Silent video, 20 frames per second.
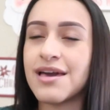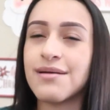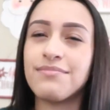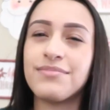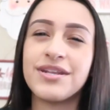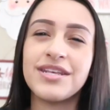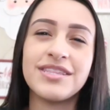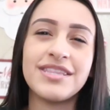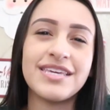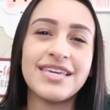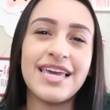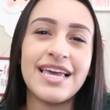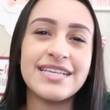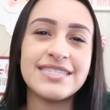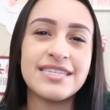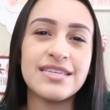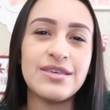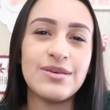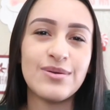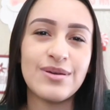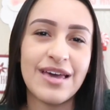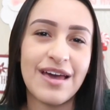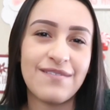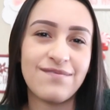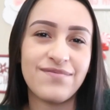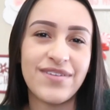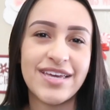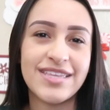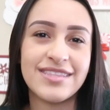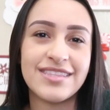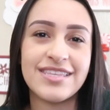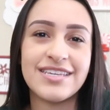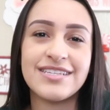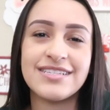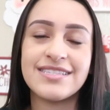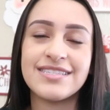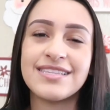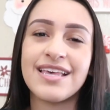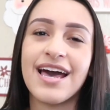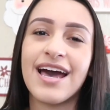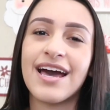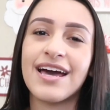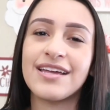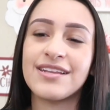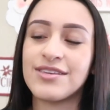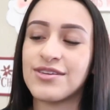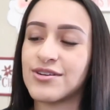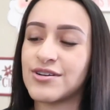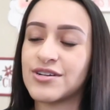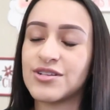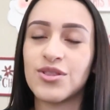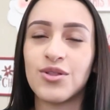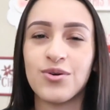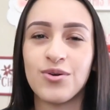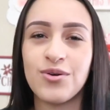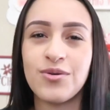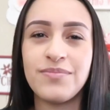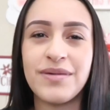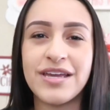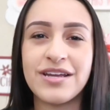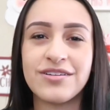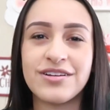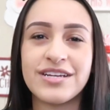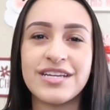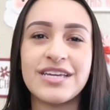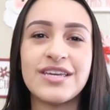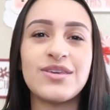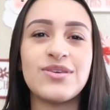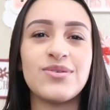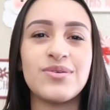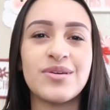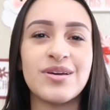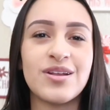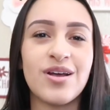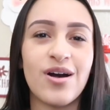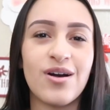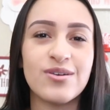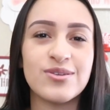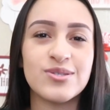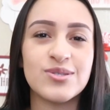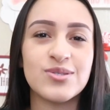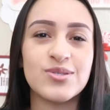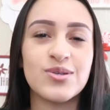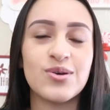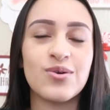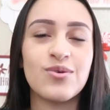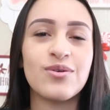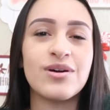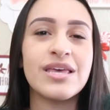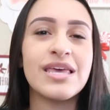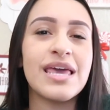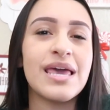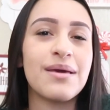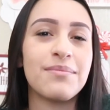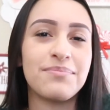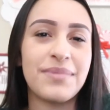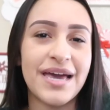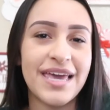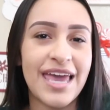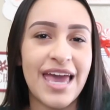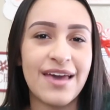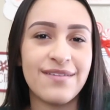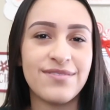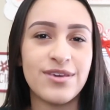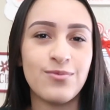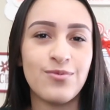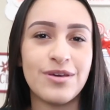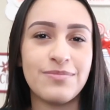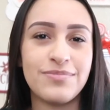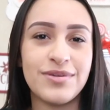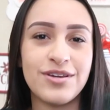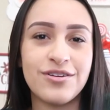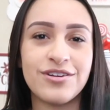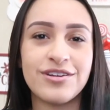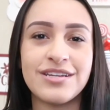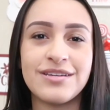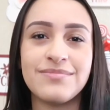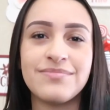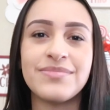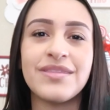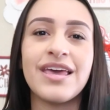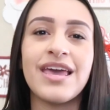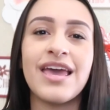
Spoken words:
But in the case that you can't find this at your local bakery, you could also buy heavy whipping cream,